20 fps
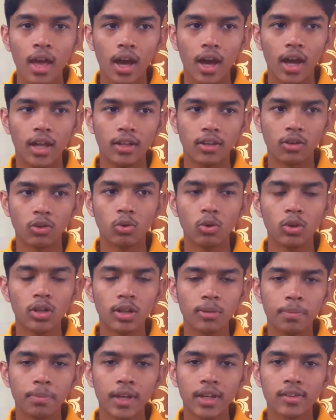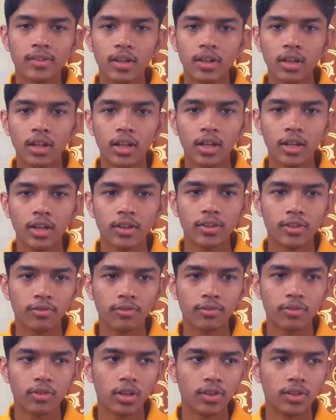And the Google Pixel is
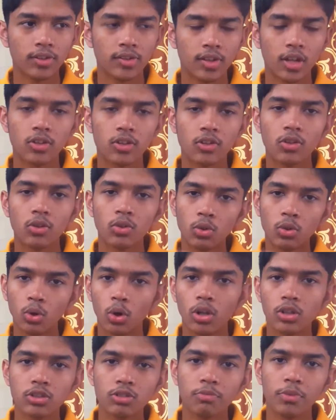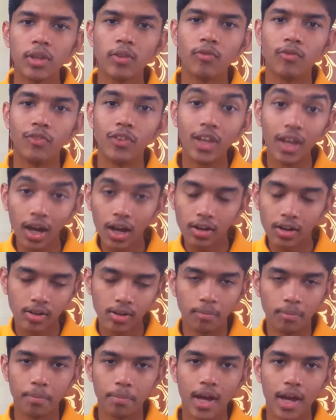said to also be VR
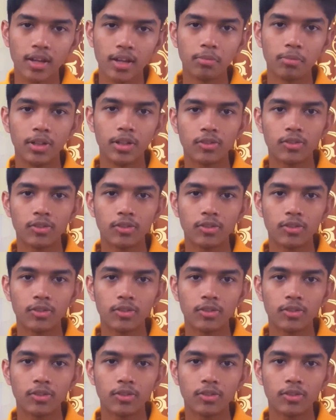compatible.